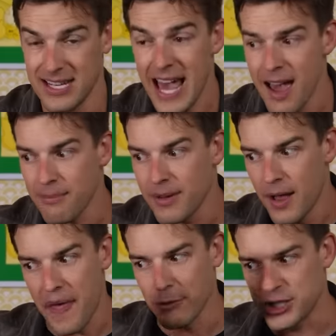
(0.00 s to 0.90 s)
To them,
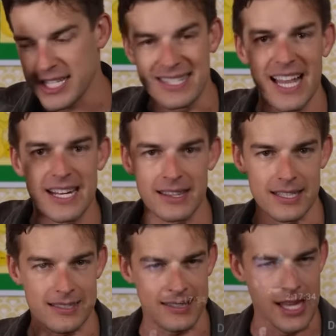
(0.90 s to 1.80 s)
that was just letting
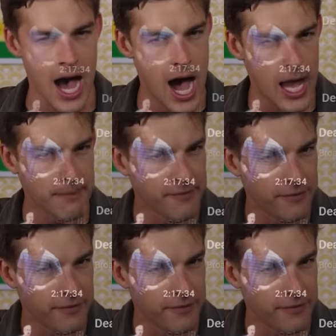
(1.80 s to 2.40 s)
the slime